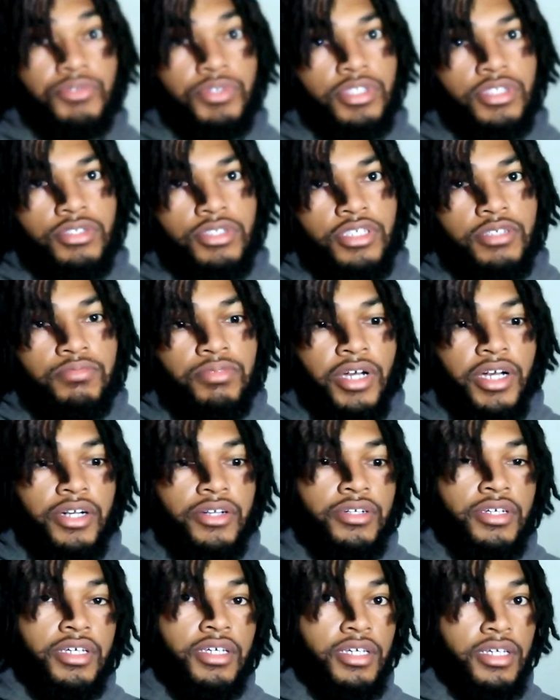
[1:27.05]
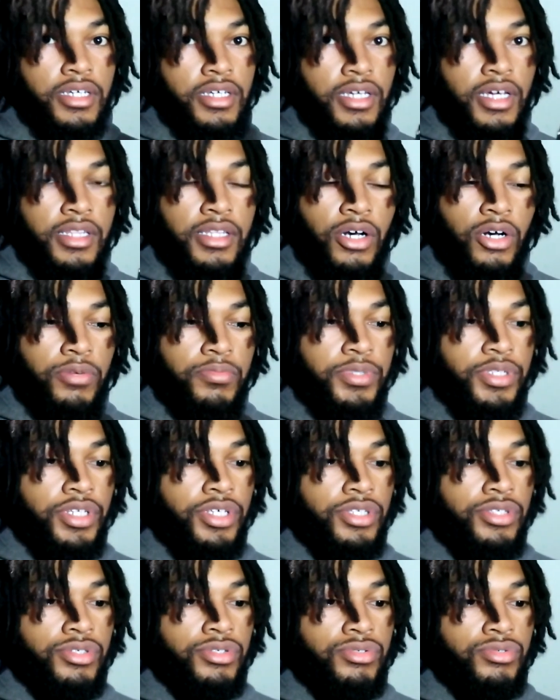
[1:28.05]
of went the cheap route and got the
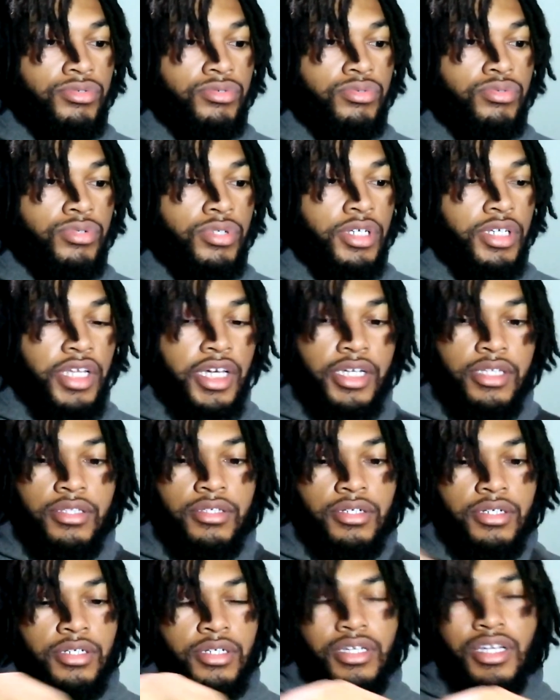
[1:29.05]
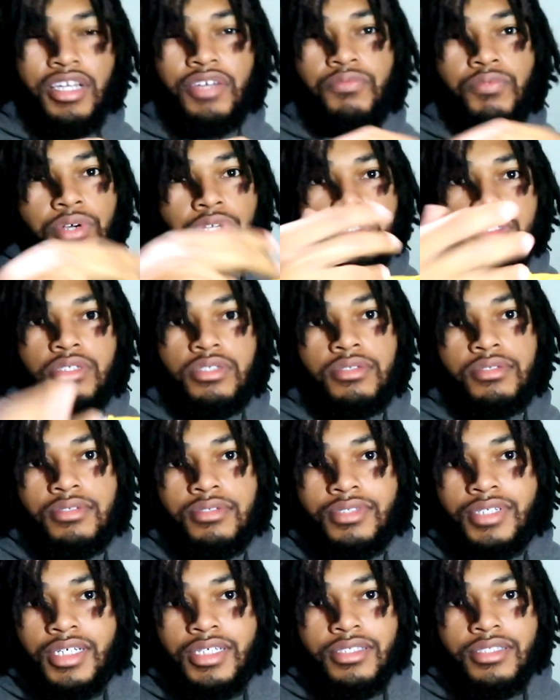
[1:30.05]
OBD2 connector. It works
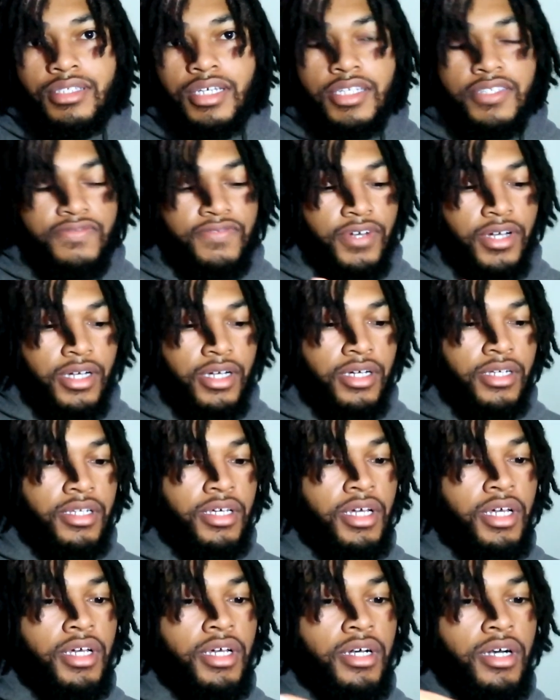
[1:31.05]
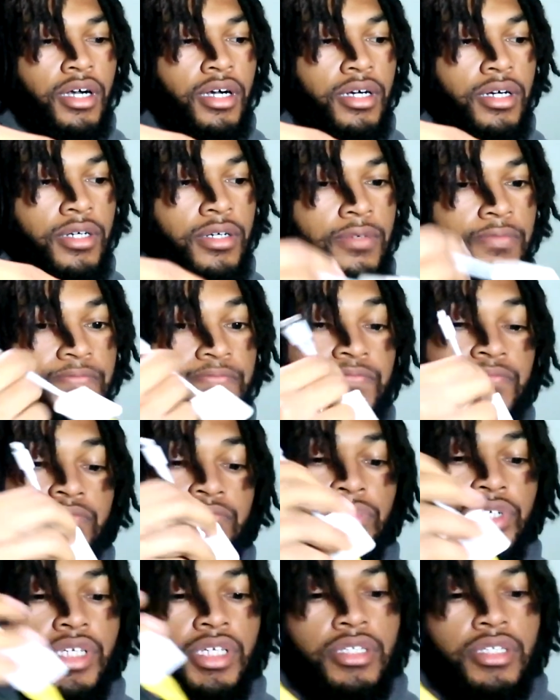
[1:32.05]
just as fine. But